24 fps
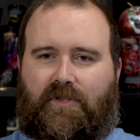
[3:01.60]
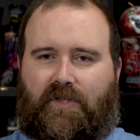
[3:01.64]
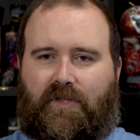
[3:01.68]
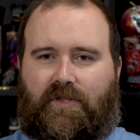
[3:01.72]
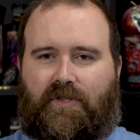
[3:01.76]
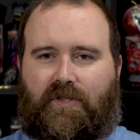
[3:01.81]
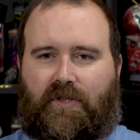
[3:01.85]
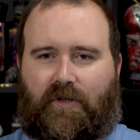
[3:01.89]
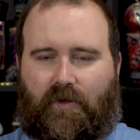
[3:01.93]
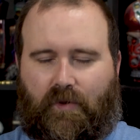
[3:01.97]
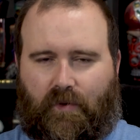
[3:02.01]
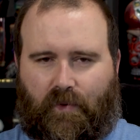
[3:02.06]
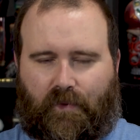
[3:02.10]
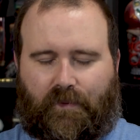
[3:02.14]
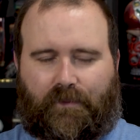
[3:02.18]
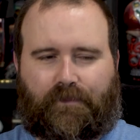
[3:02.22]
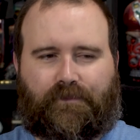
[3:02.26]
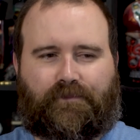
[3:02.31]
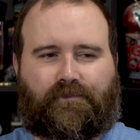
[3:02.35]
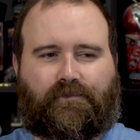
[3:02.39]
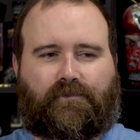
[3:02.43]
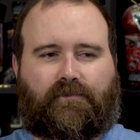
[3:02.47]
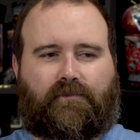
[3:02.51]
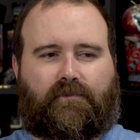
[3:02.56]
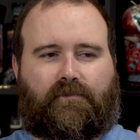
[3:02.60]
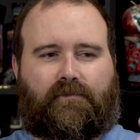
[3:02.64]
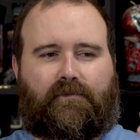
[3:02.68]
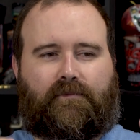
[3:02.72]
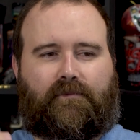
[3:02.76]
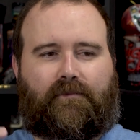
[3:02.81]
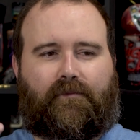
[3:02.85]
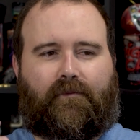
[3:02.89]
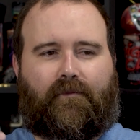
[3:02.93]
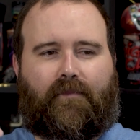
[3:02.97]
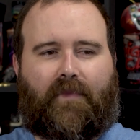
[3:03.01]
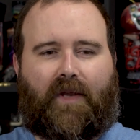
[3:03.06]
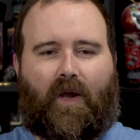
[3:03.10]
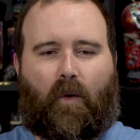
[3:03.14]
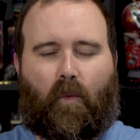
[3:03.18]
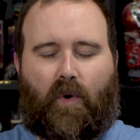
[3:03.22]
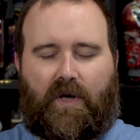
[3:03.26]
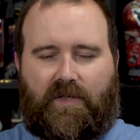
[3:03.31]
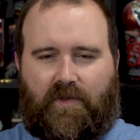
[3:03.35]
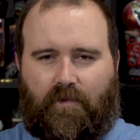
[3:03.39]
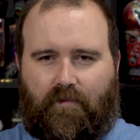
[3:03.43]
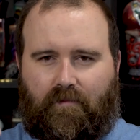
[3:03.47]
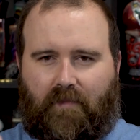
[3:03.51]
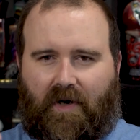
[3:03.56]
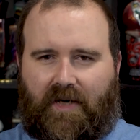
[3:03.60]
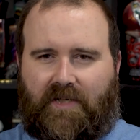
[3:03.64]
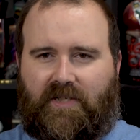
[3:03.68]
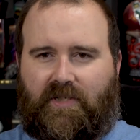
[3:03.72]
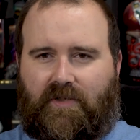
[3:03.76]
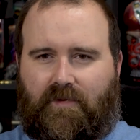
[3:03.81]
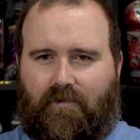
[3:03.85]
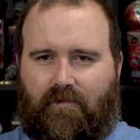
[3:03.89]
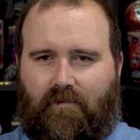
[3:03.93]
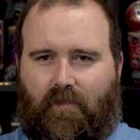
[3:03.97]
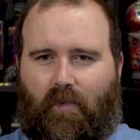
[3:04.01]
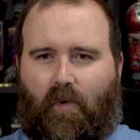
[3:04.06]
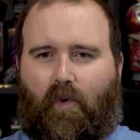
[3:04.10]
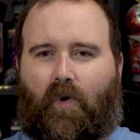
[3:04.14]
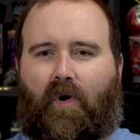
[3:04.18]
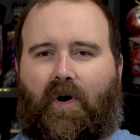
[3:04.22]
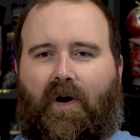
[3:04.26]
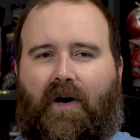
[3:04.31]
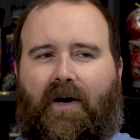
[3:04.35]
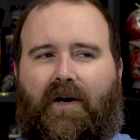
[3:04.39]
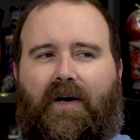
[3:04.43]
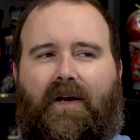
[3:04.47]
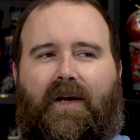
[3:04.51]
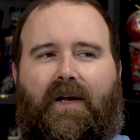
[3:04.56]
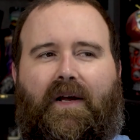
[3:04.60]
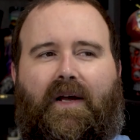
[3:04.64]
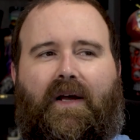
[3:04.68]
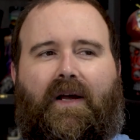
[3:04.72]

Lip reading: to do was much more